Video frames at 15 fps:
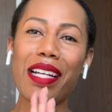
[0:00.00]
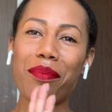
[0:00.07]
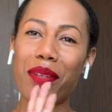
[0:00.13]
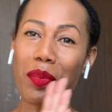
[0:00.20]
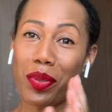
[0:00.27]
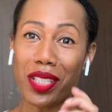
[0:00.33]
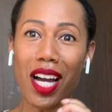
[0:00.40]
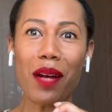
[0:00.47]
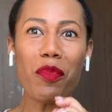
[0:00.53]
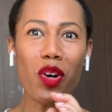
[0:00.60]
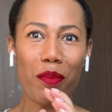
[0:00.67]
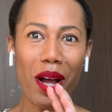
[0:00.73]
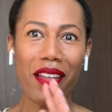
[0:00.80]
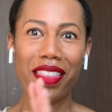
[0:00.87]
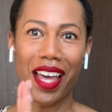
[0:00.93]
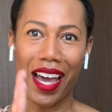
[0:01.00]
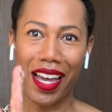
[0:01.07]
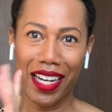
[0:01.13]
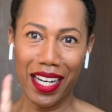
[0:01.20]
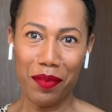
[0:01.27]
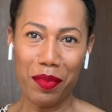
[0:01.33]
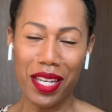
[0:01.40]
We'll talk more about that
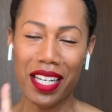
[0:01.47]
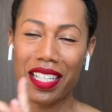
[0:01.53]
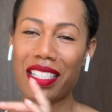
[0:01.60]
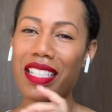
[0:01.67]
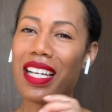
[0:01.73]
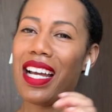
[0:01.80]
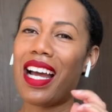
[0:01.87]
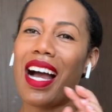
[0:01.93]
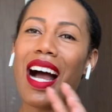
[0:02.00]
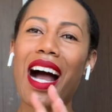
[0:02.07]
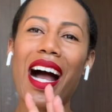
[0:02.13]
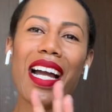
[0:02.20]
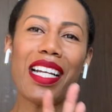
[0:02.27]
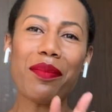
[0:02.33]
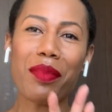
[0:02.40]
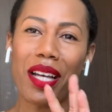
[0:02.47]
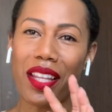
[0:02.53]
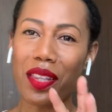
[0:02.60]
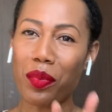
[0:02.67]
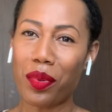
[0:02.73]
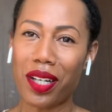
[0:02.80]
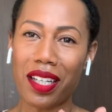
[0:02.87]
in a minute. I am not the
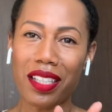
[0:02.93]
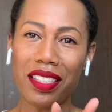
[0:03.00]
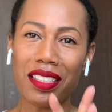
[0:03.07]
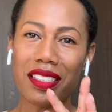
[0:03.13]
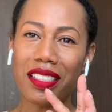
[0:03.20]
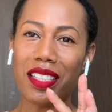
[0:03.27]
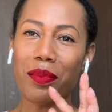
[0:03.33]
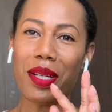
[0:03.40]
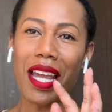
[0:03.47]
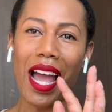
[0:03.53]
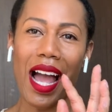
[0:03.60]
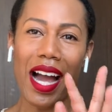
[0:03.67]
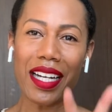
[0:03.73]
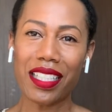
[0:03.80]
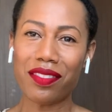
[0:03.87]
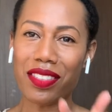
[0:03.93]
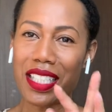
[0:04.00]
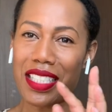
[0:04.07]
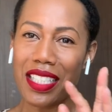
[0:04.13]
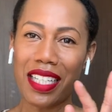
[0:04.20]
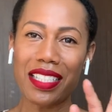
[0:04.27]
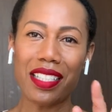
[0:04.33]
one to be actively
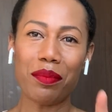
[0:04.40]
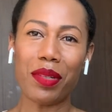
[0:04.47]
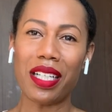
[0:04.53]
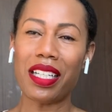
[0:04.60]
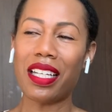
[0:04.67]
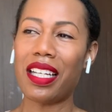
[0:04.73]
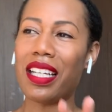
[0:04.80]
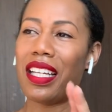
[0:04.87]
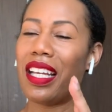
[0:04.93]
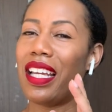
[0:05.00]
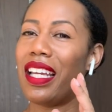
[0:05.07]
chasing money